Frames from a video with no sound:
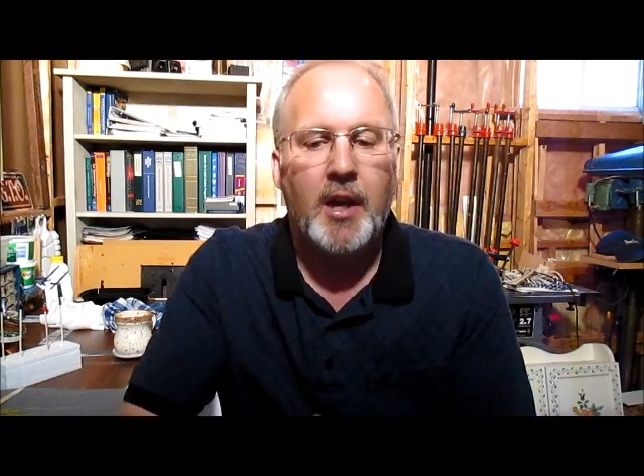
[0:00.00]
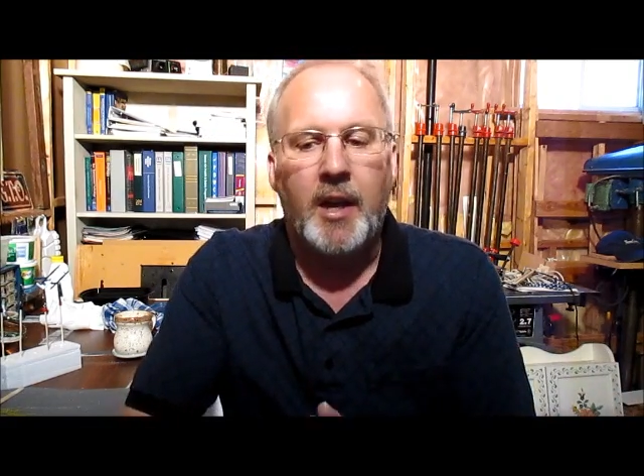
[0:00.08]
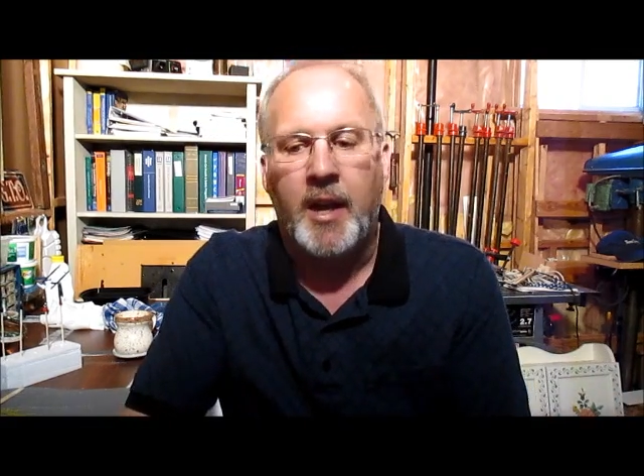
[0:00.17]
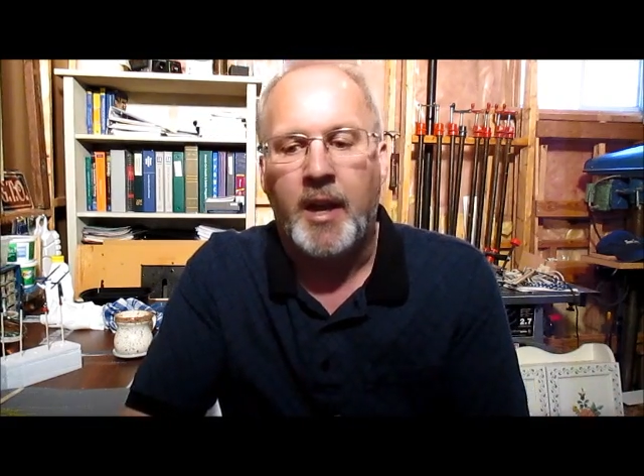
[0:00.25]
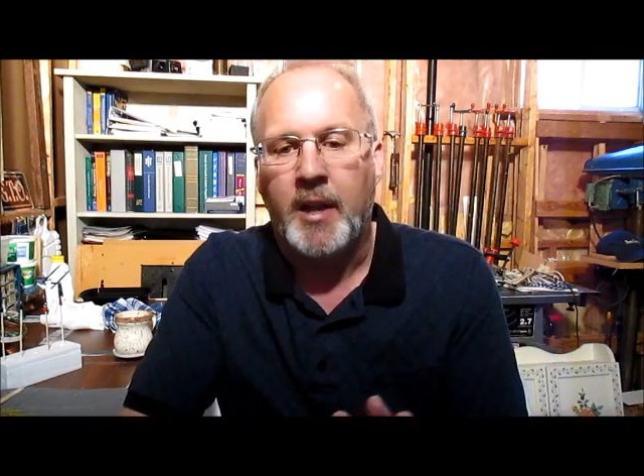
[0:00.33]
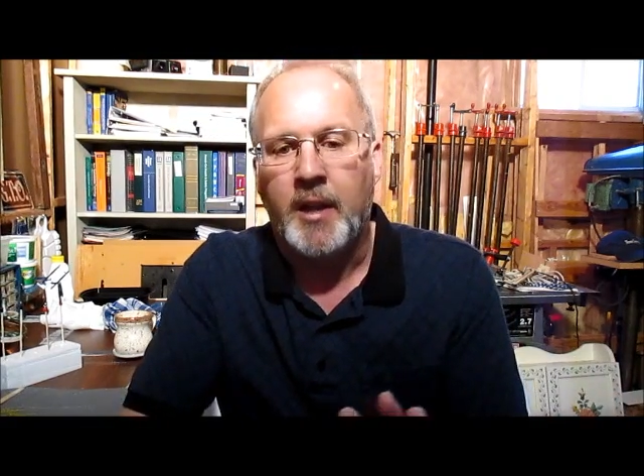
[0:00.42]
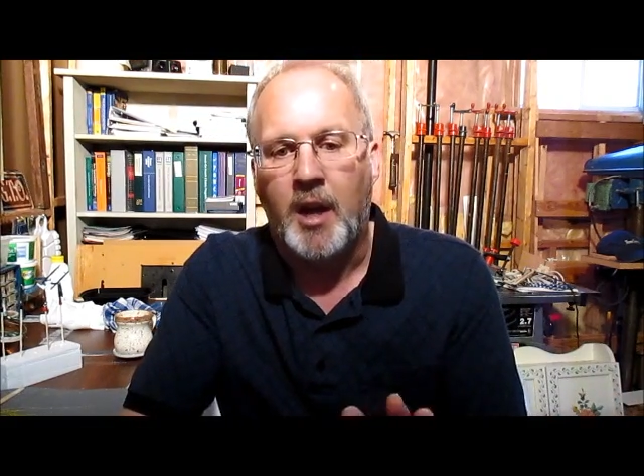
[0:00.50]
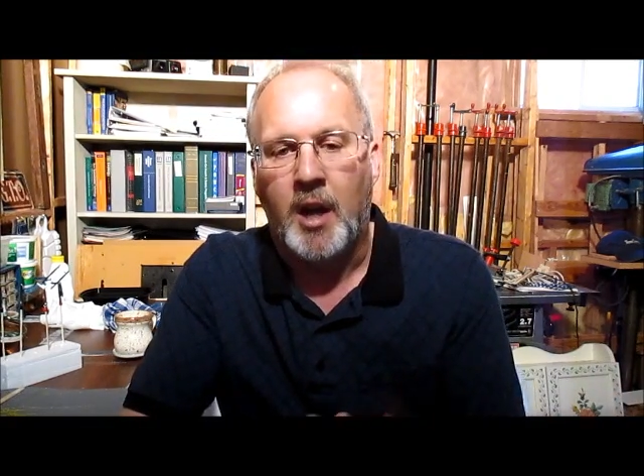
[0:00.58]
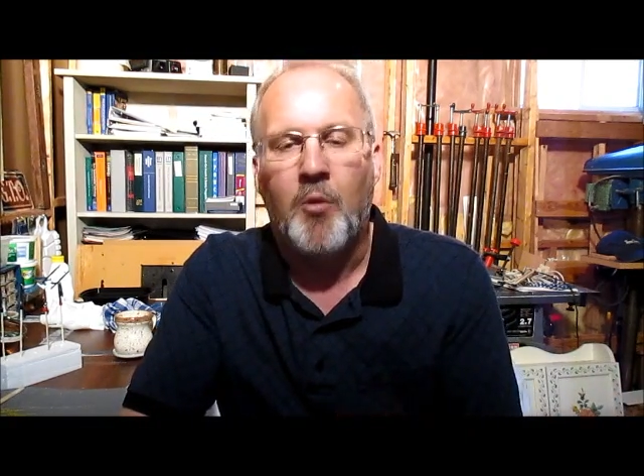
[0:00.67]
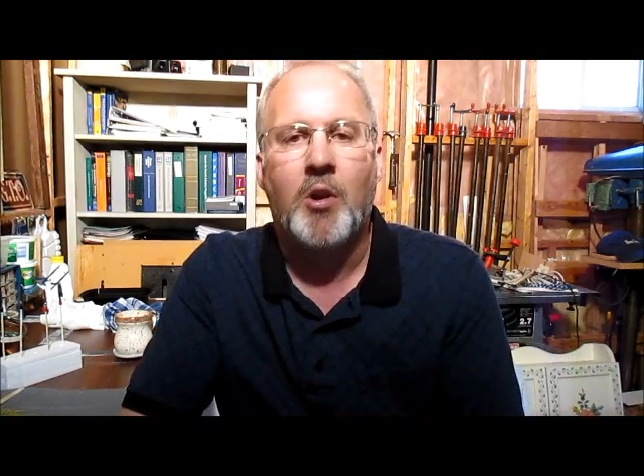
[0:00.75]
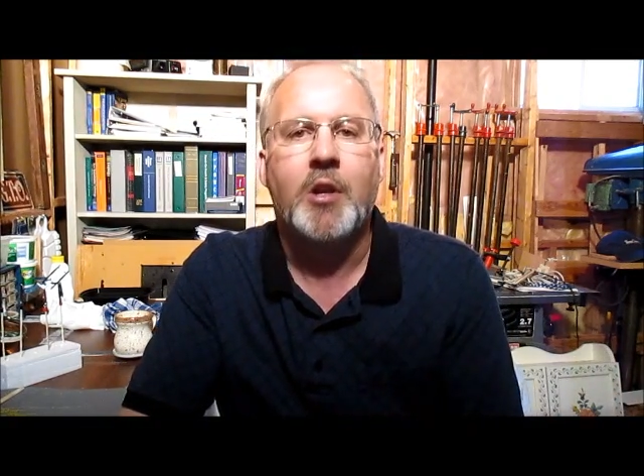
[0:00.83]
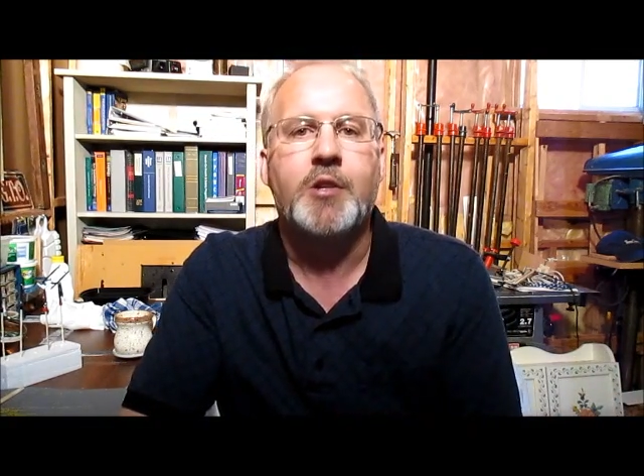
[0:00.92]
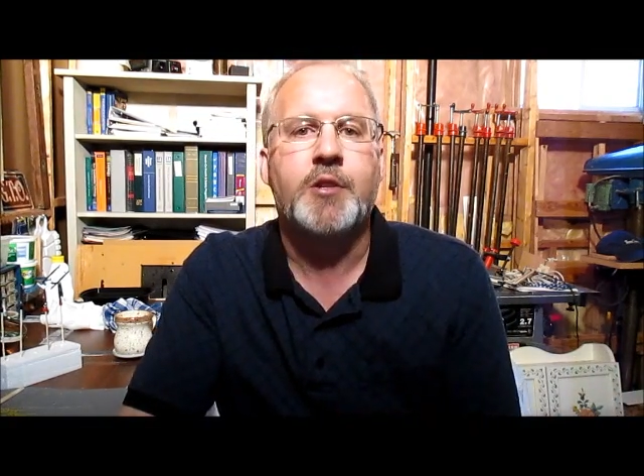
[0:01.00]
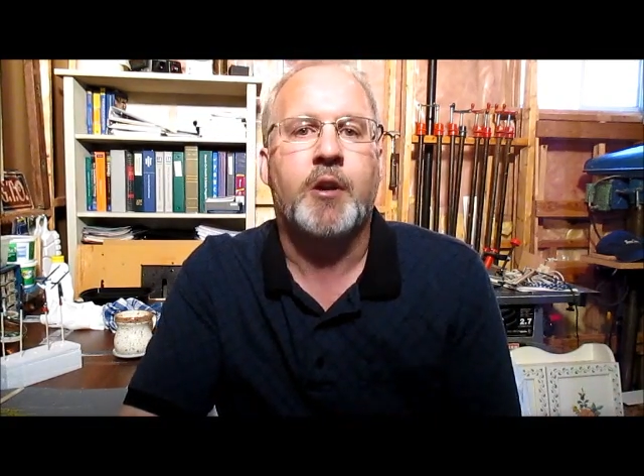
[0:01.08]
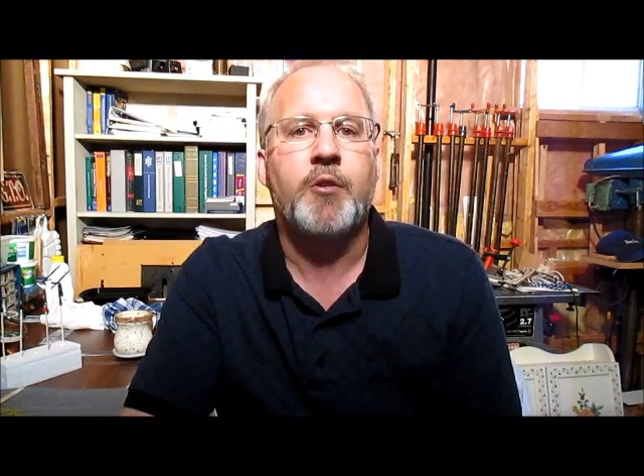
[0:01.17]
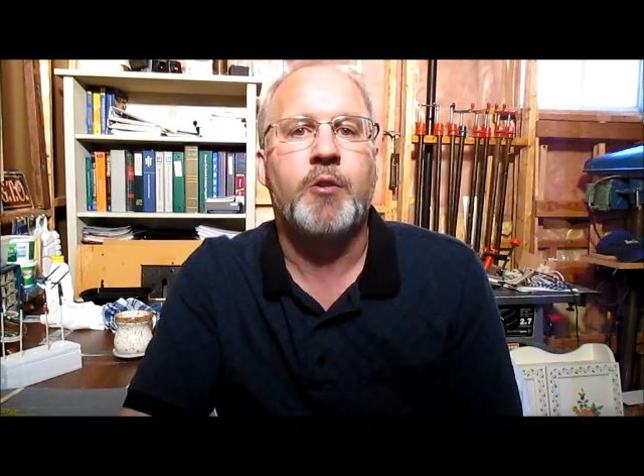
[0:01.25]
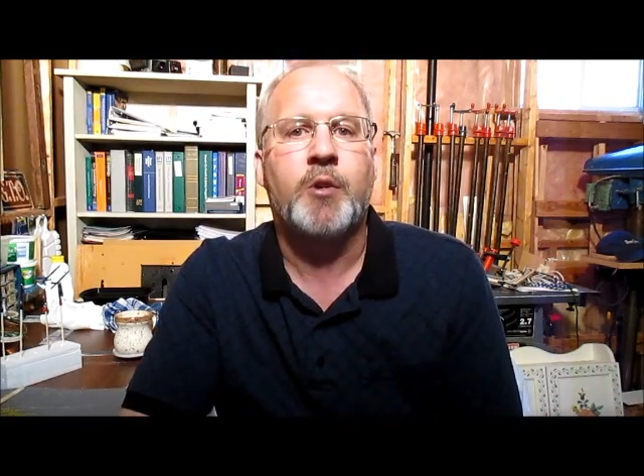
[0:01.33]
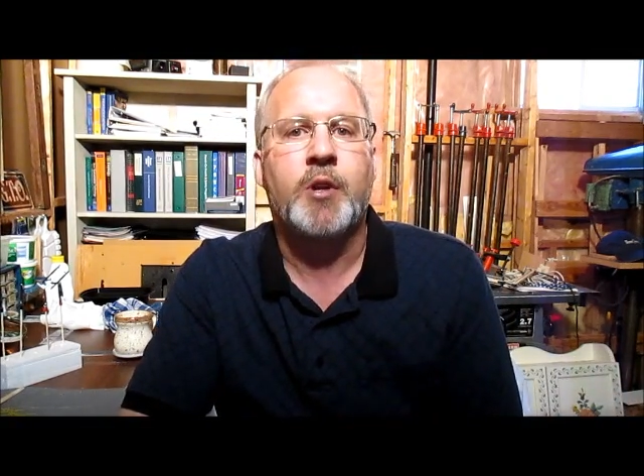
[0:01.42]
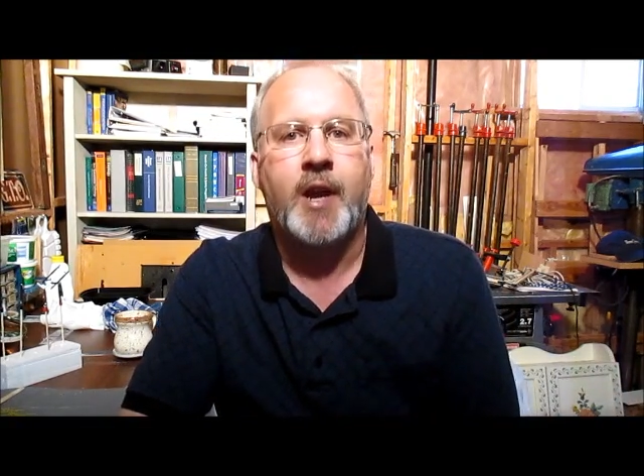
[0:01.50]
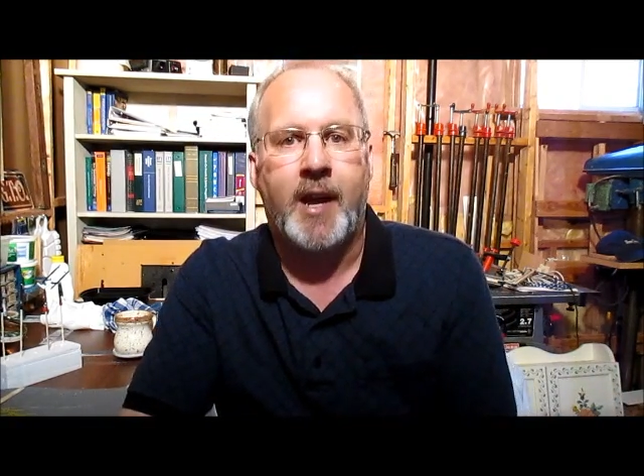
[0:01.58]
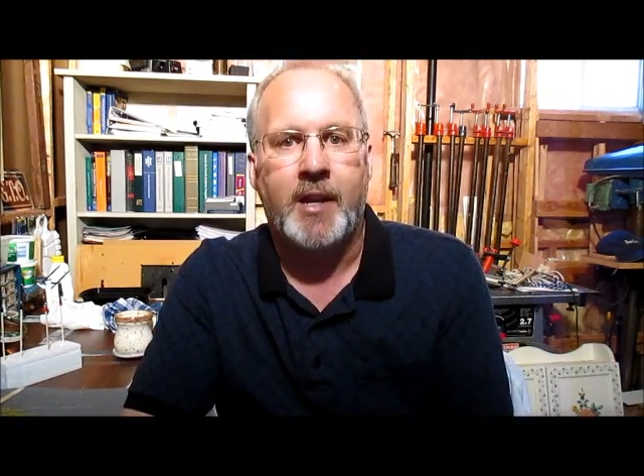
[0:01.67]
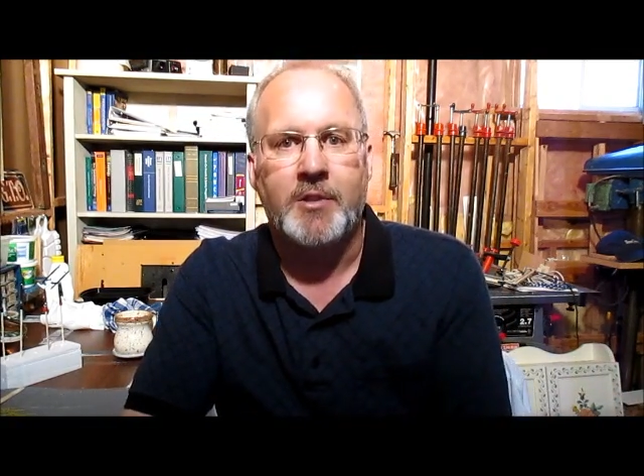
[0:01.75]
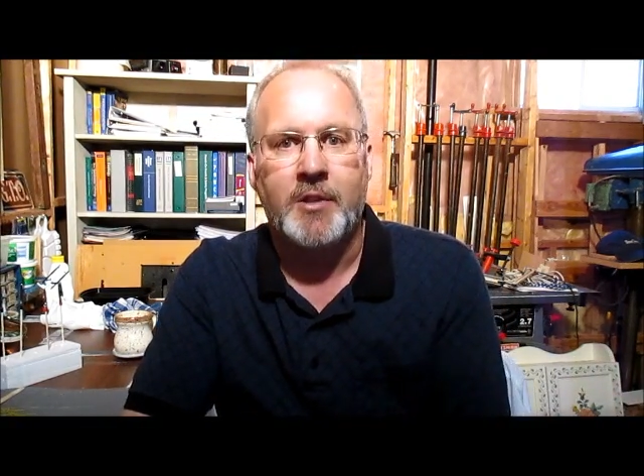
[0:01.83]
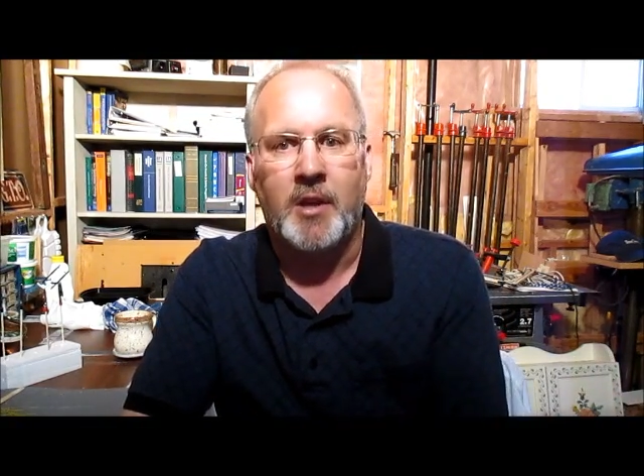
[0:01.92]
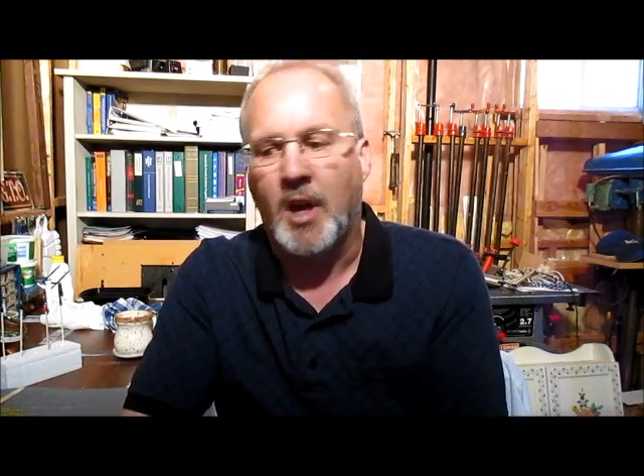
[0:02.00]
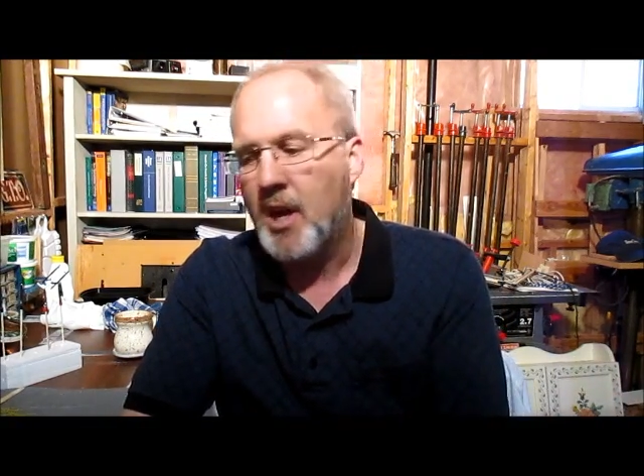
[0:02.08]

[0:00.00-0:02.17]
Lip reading: And I want to start doing casting.